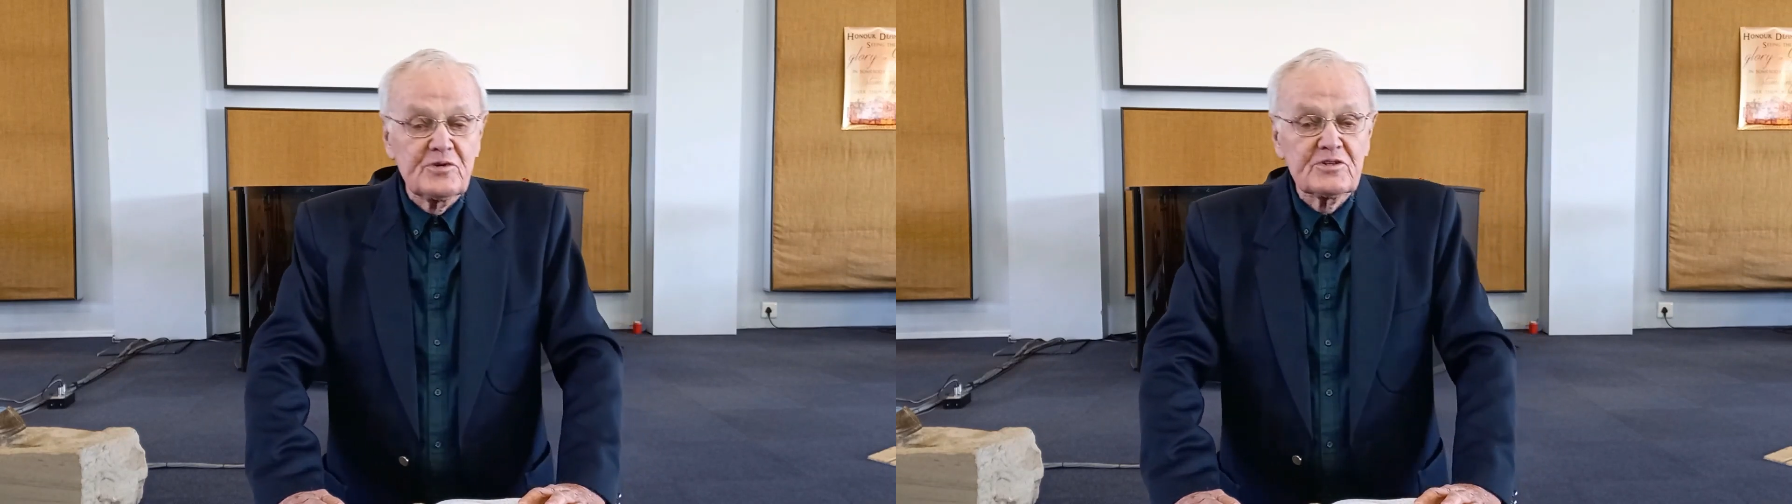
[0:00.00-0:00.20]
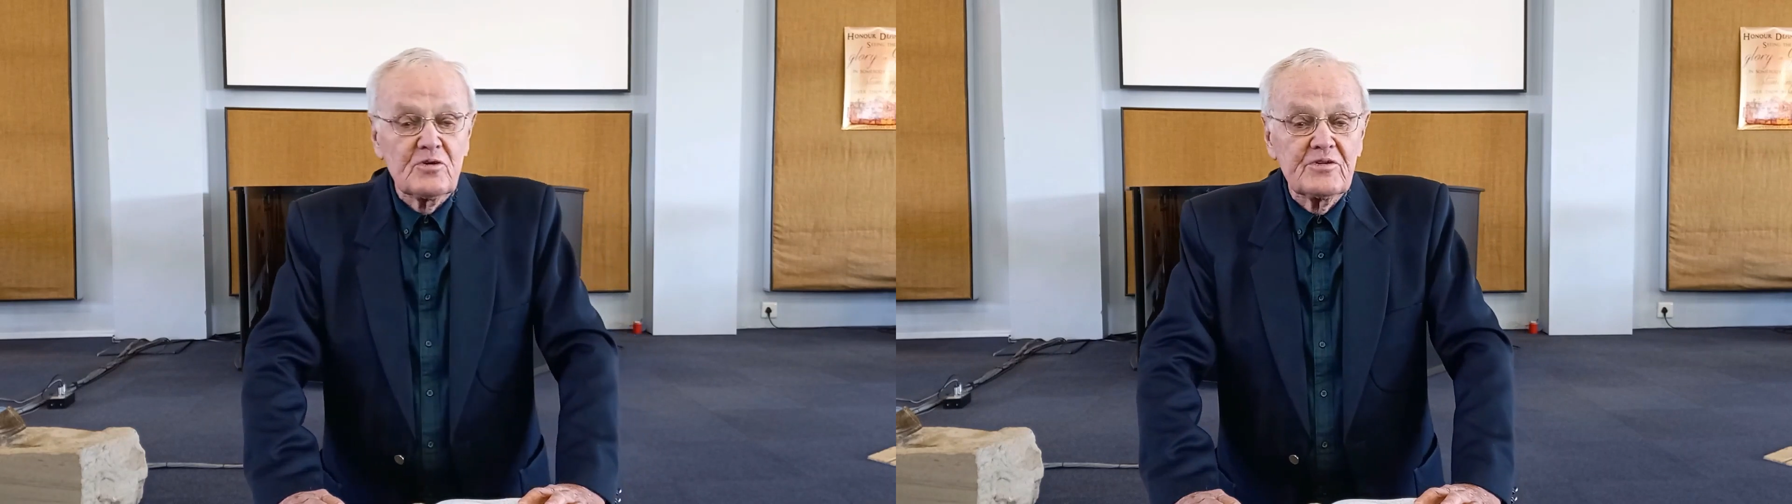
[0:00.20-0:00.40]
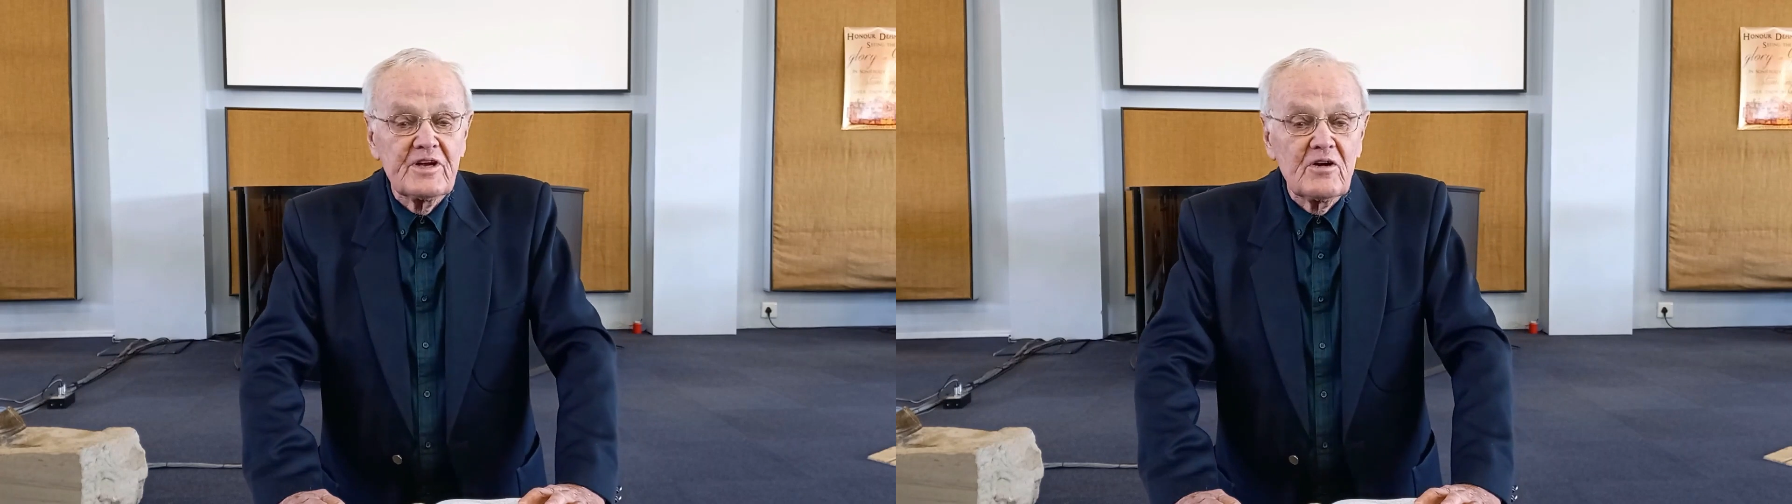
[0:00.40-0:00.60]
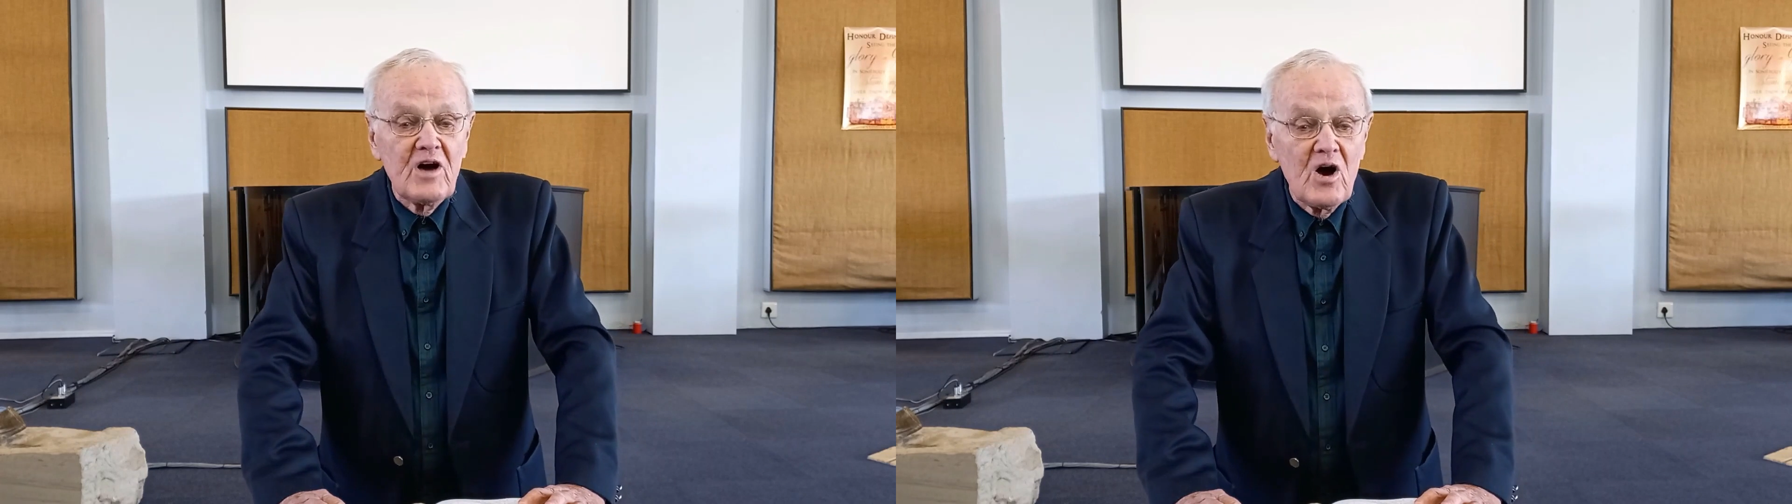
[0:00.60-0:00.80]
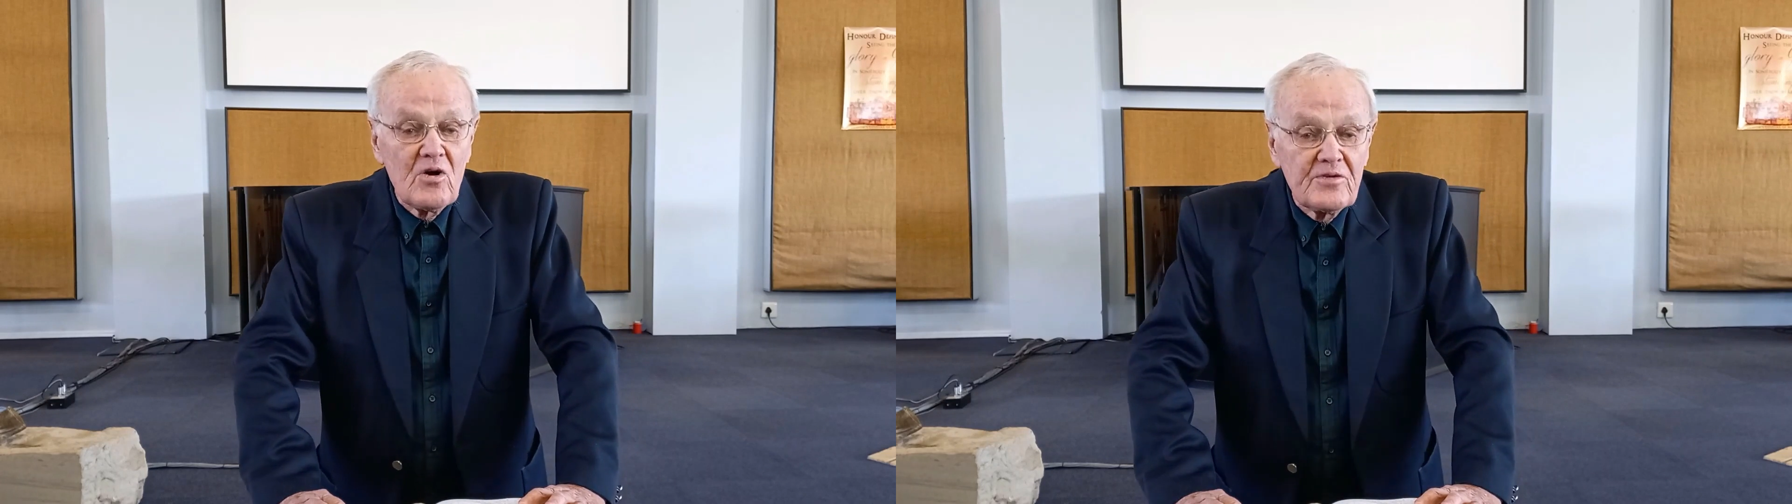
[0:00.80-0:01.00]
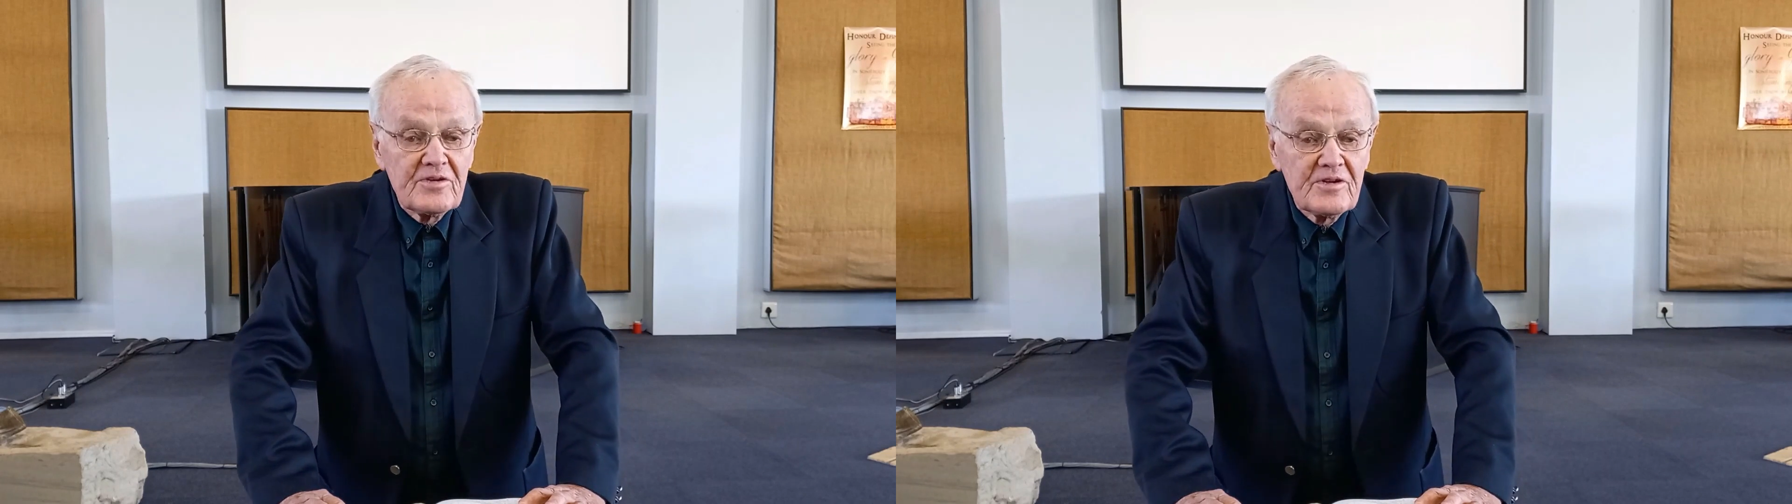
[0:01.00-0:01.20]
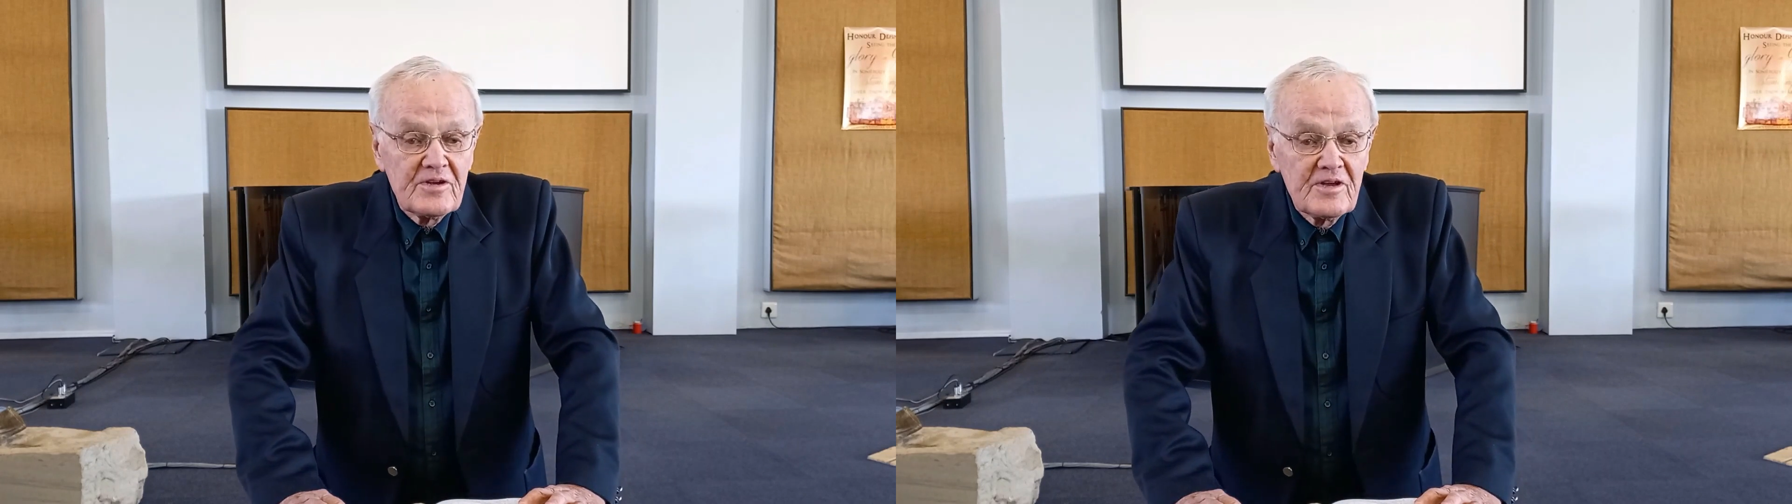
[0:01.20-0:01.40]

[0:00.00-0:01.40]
it on our own.